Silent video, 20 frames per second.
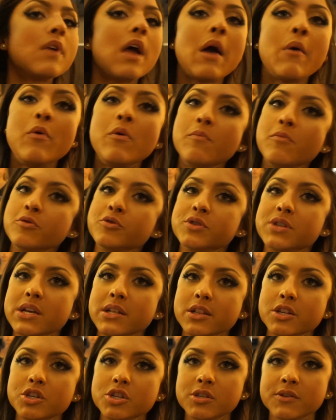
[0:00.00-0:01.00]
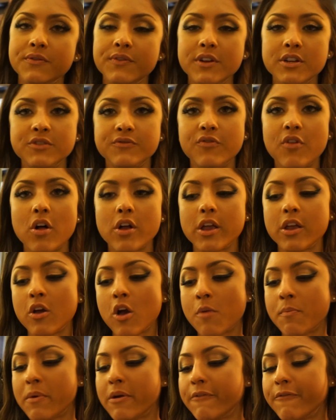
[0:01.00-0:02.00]
I will most likely just finish vlogging
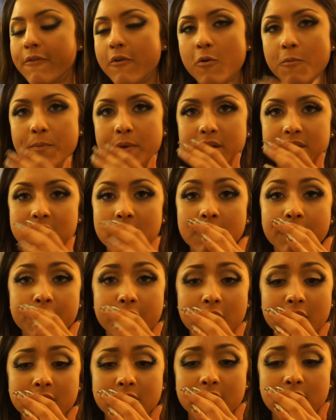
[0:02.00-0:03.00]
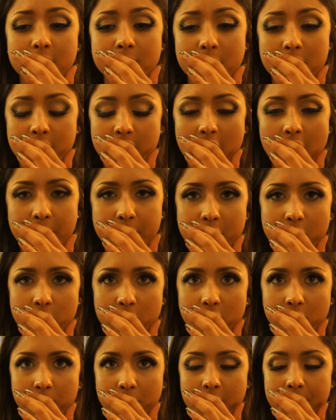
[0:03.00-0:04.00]
on my phone because I don't feel like taking my camera
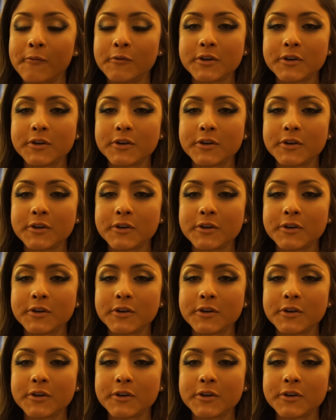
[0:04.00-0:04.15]
with me.